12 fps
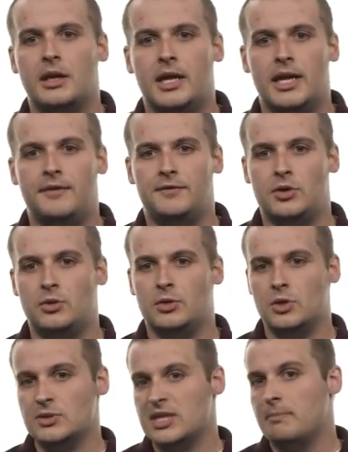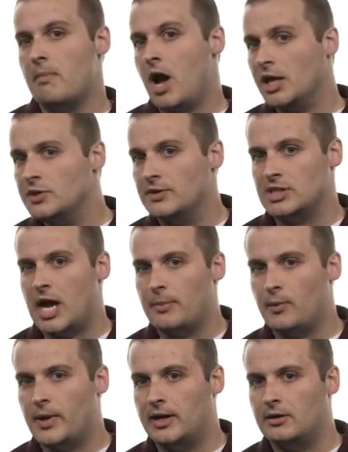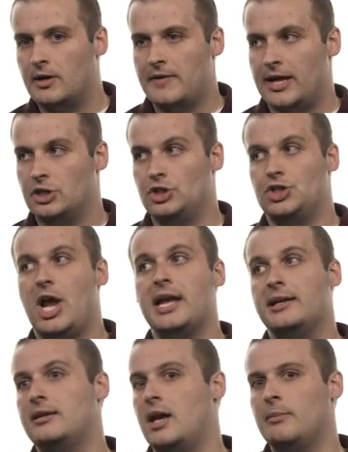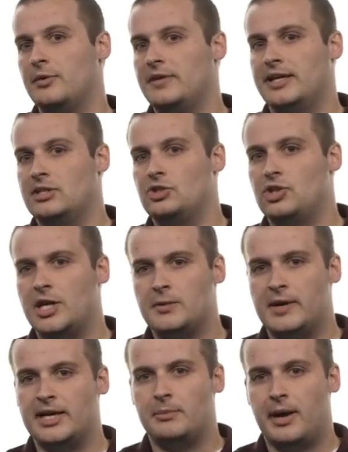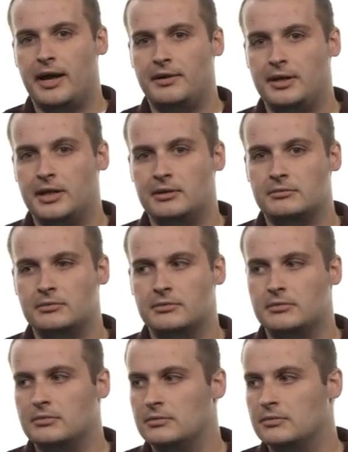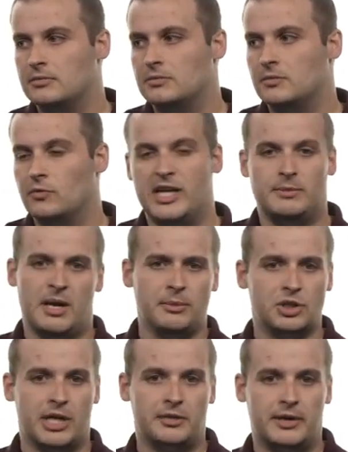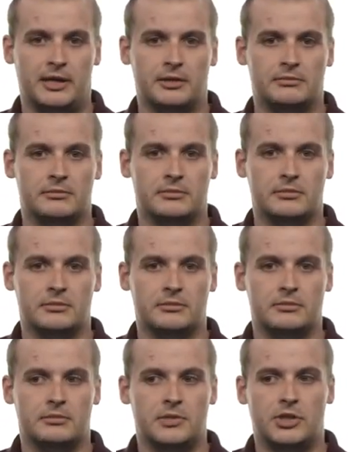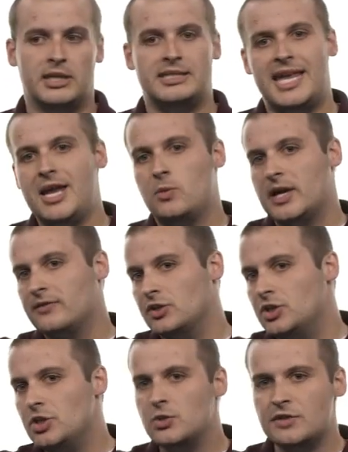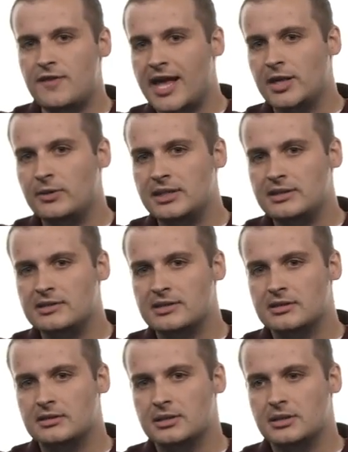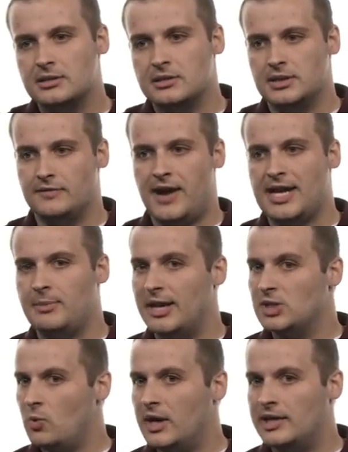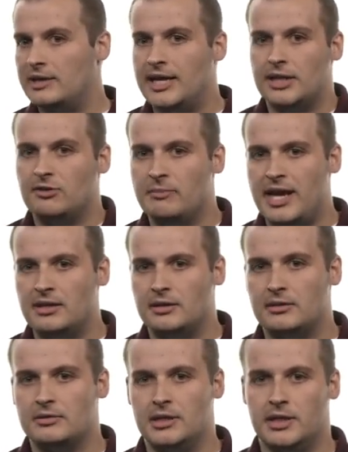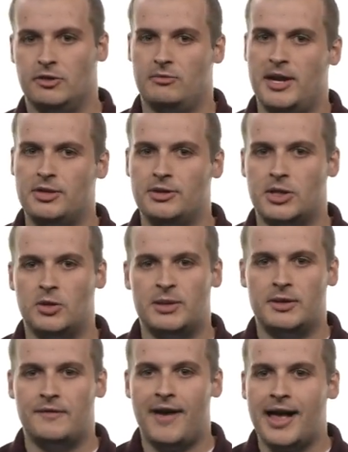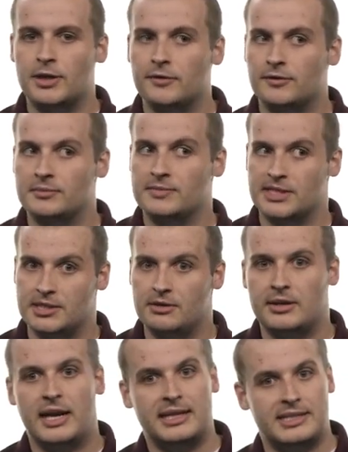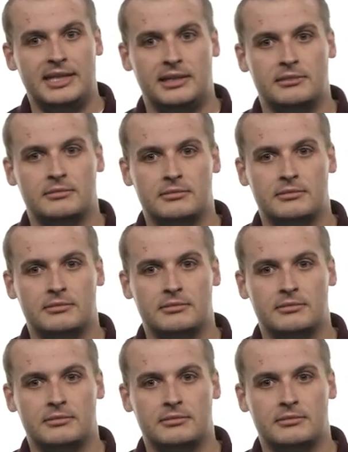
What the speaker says: If you use the modulus operator on that giant number that gets generated by the random number generator, you're going to take whatever huge value it is, divide it by 20, and get the remainder. The remainder can only be a value from 0 to 19.